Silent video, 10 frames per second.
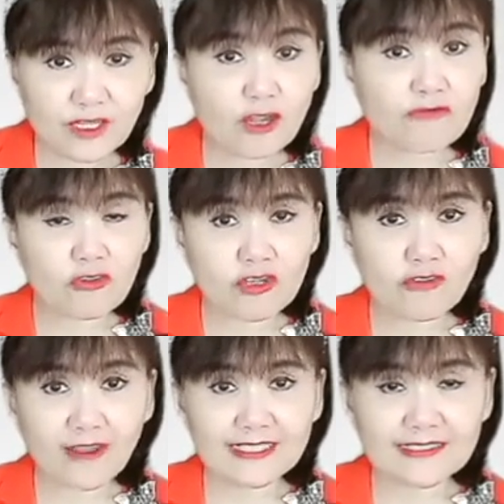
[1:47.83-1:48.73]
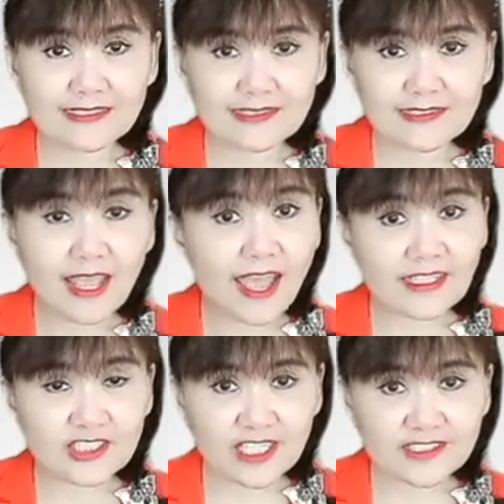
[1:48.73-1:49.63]
vocal variety, hand
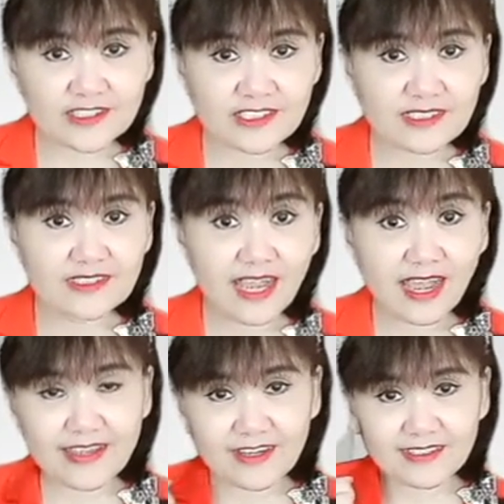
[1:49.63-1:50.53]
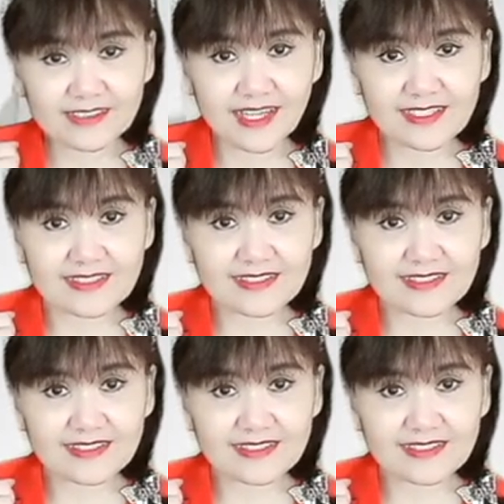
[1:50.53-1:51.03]
gesture, eye contact,